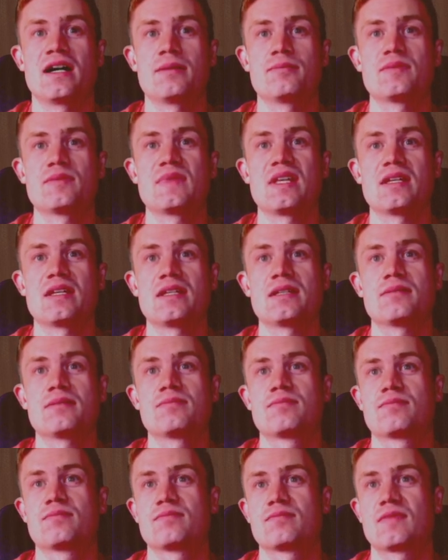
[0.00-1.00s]
they
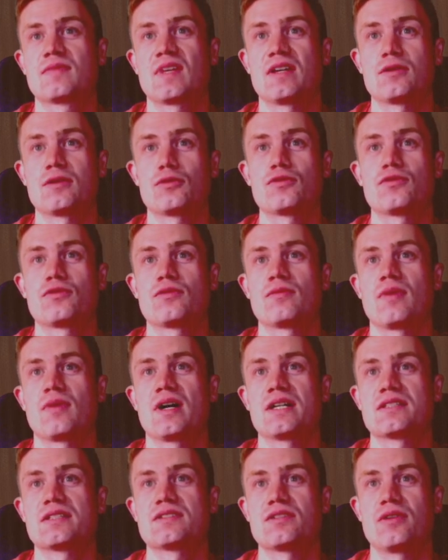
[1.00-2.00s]
kind of
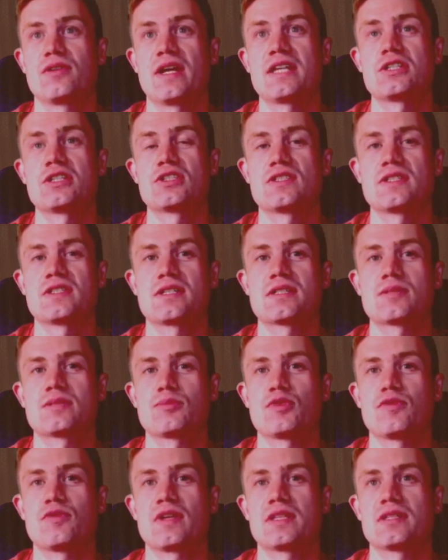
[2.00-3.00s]
answer h6,
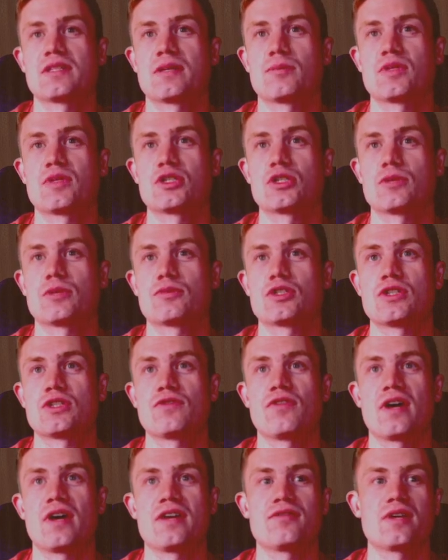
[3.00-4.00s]
preventing bishop
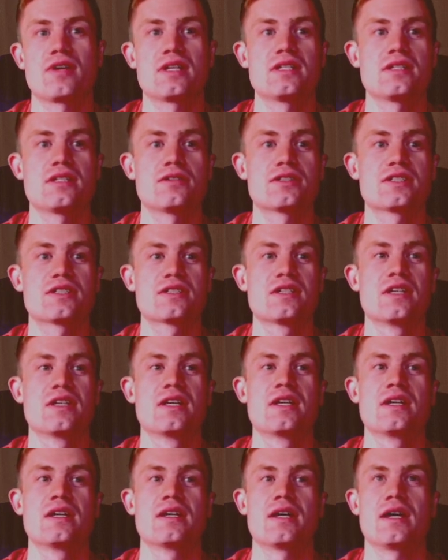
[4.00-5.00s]
g5 ideas,
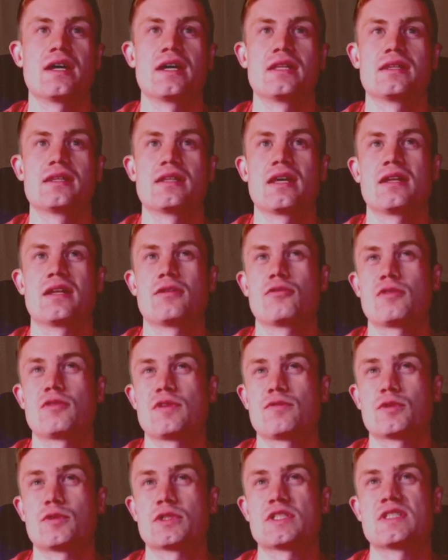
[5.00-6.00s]
and then we
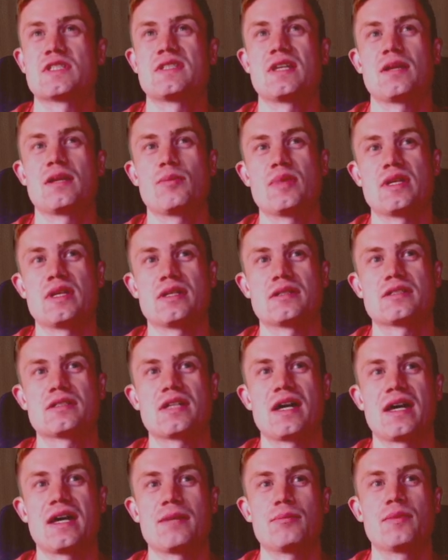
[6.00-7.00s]
would still be in
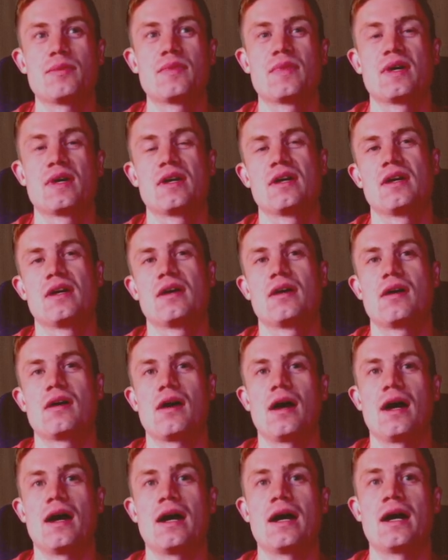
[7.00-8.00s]
time.
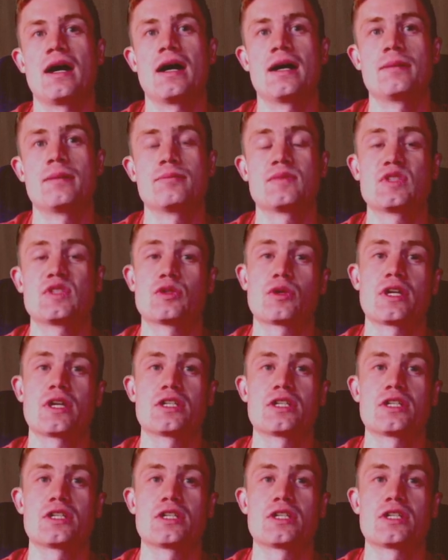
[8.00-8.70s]
You can